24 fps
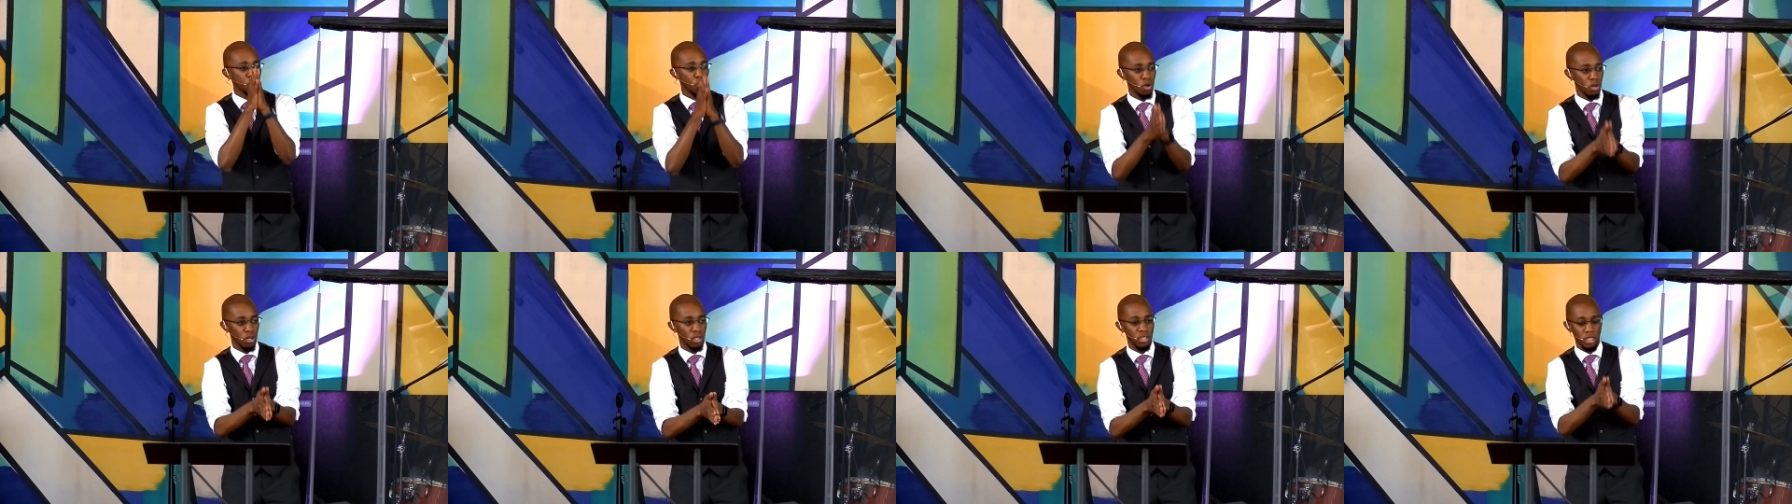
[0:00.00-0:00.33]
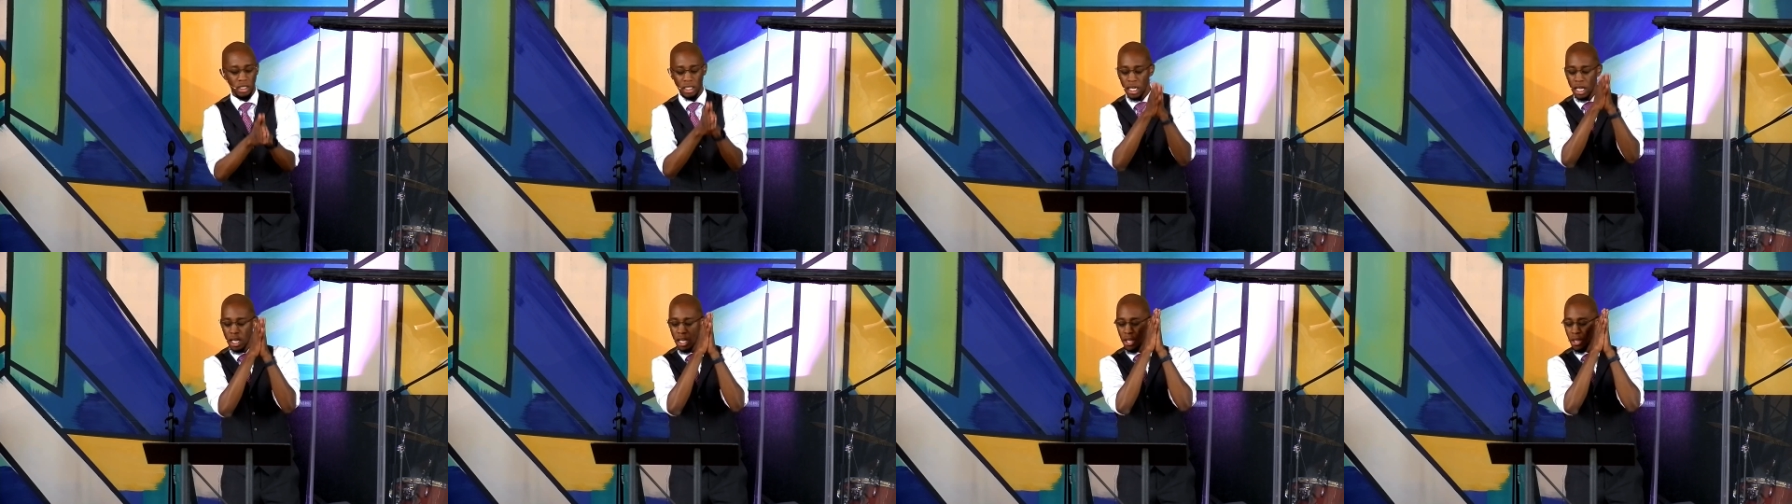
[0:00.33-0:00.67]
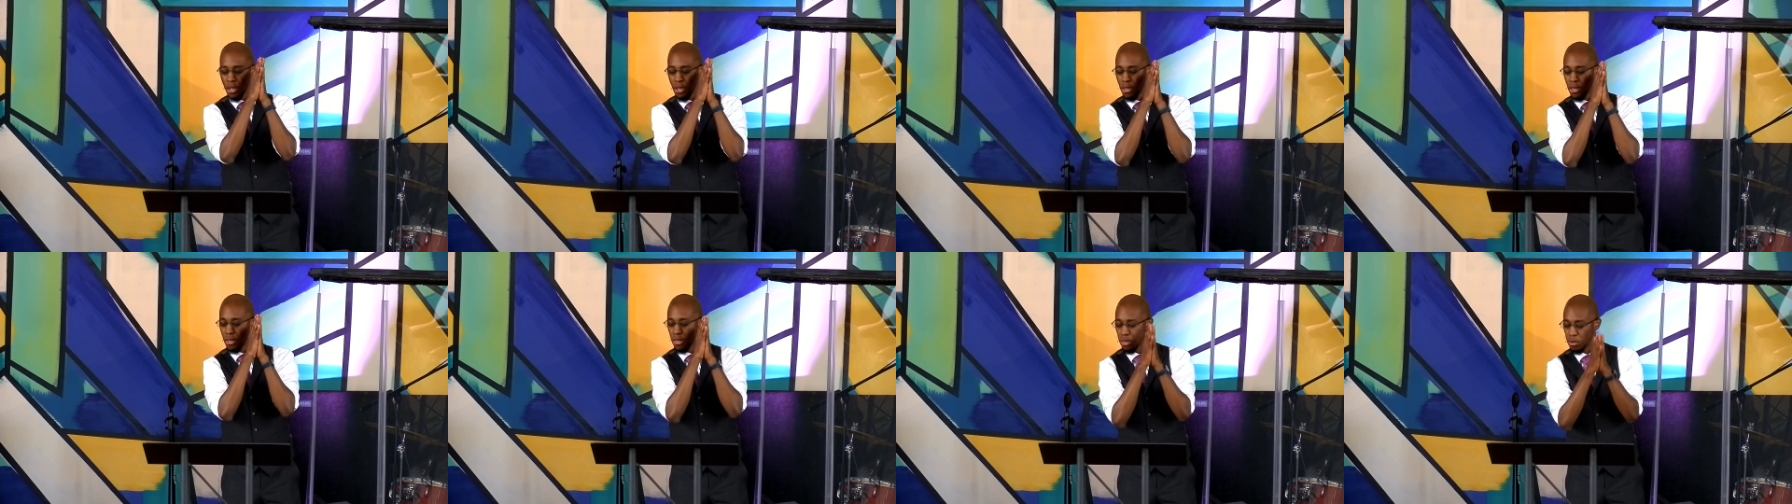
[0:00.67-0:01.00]
world
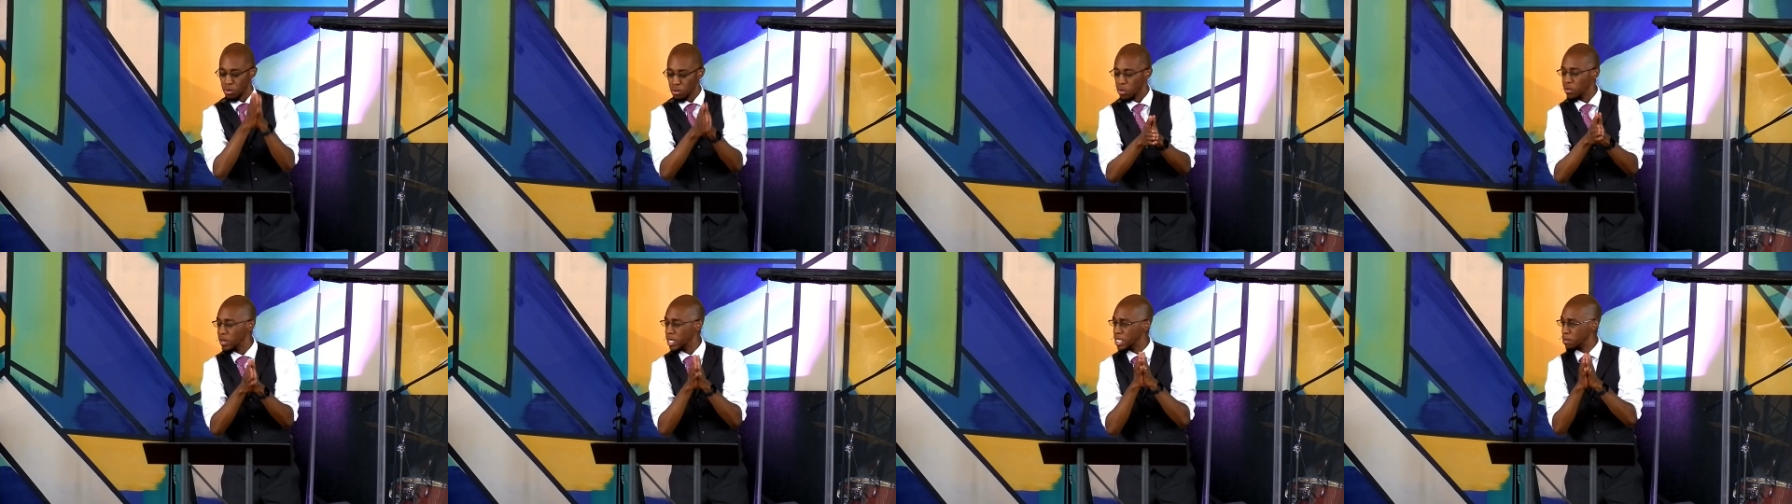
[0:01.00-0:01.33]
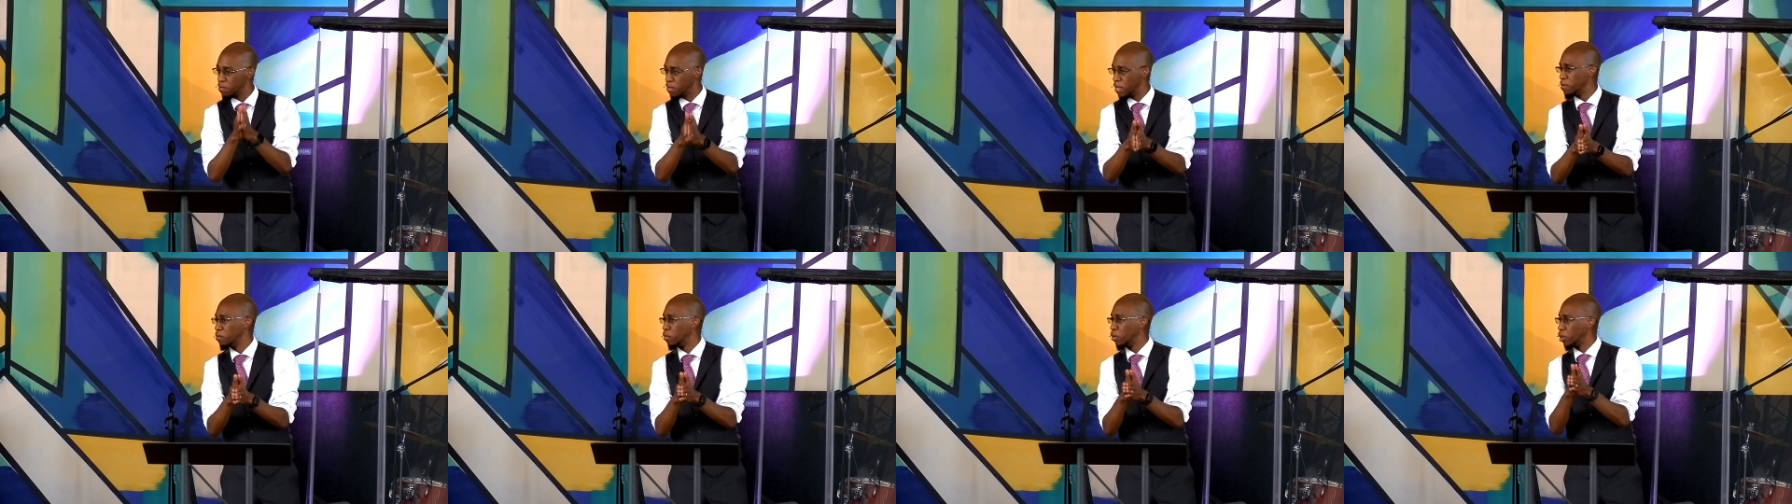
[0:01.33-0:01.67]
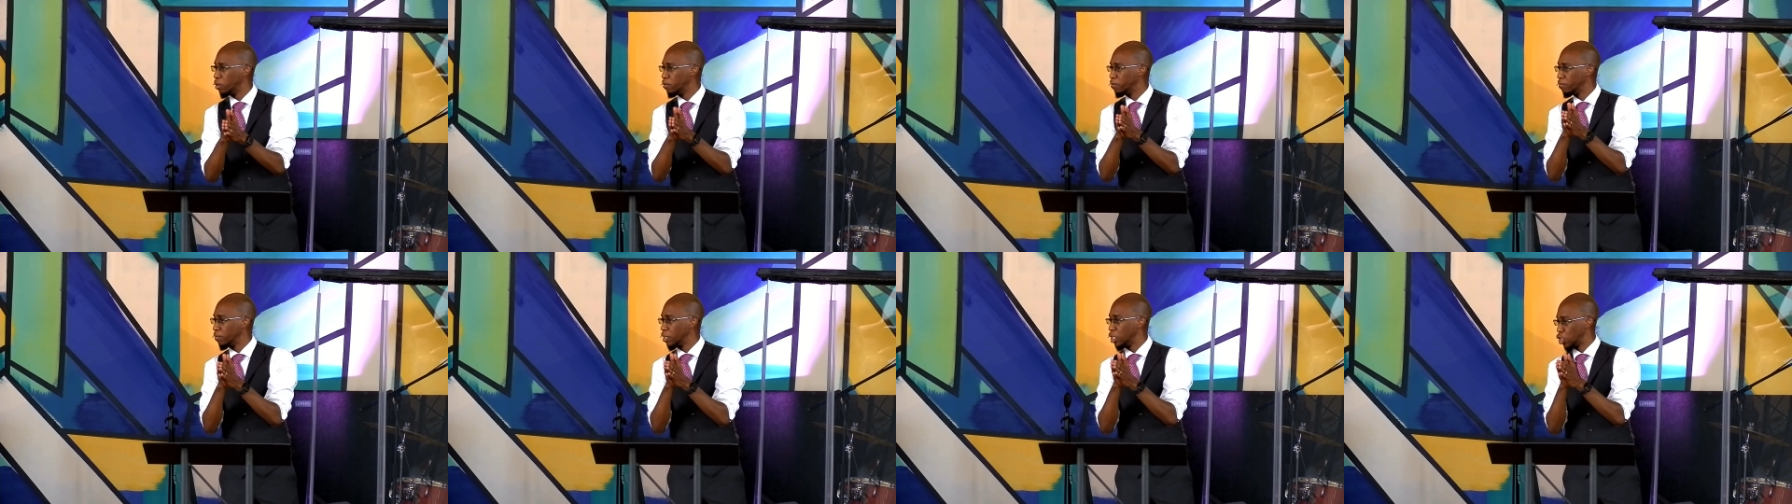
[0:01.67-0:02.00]
through his
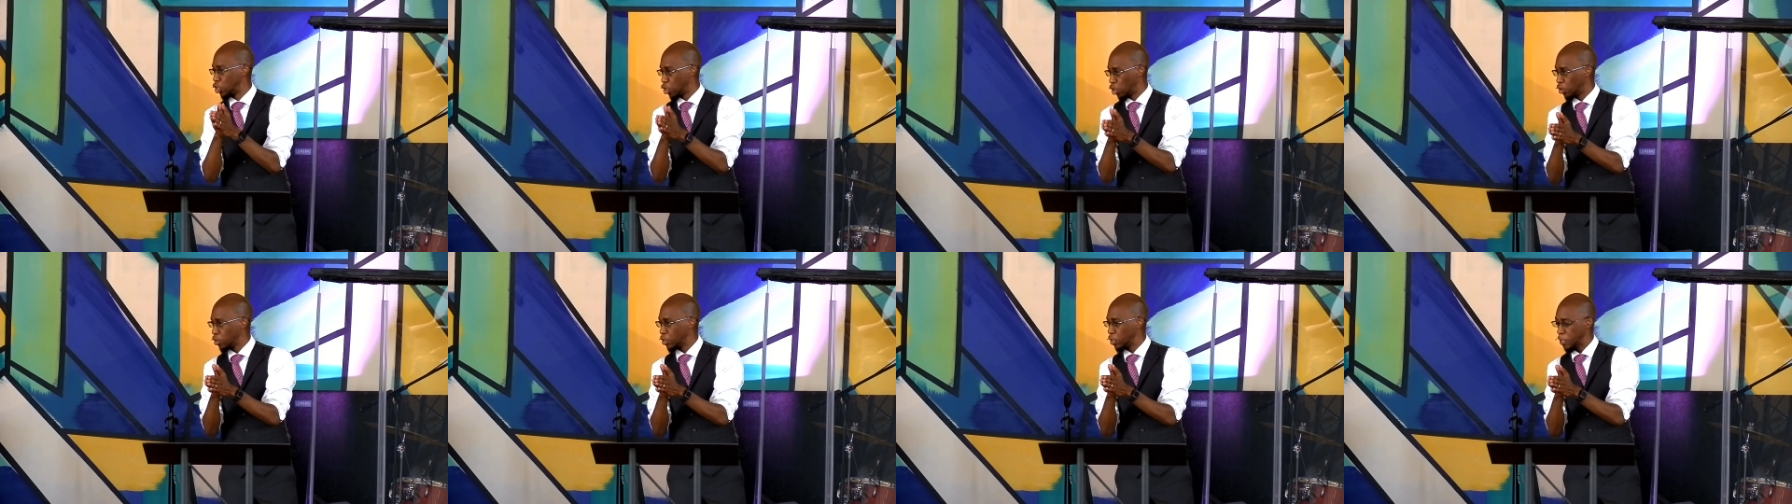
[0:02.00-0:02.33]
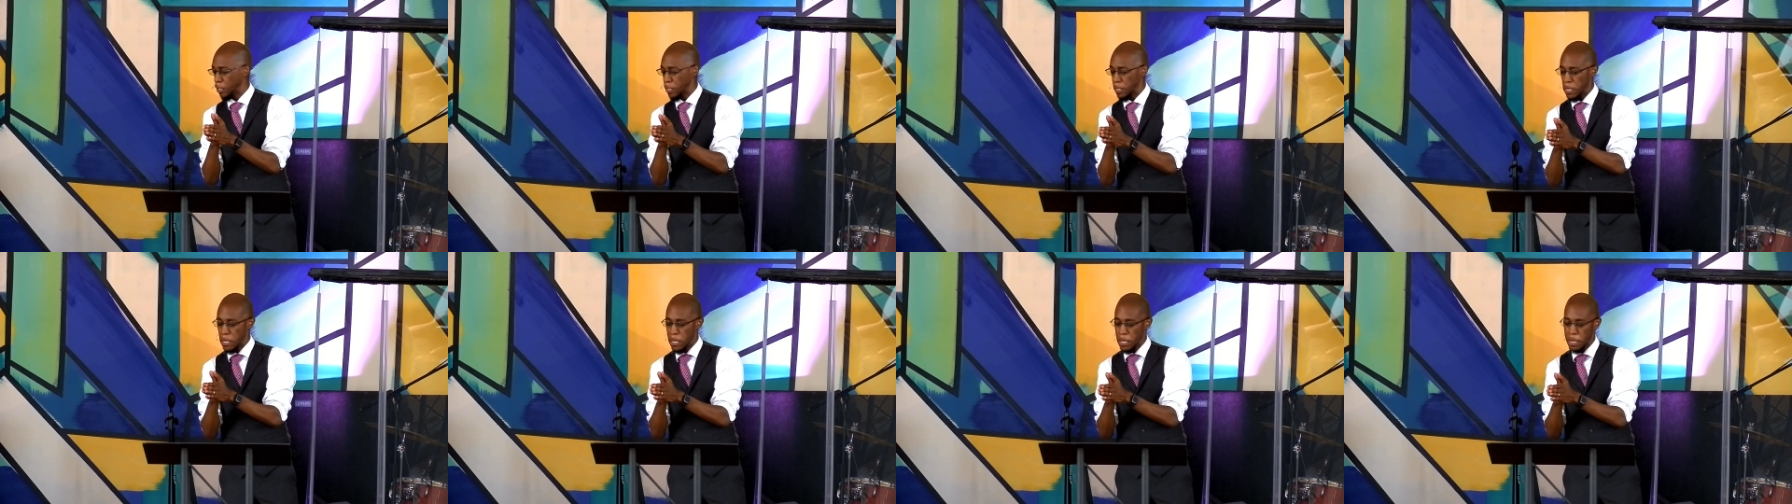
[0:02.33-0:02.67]
people, the church.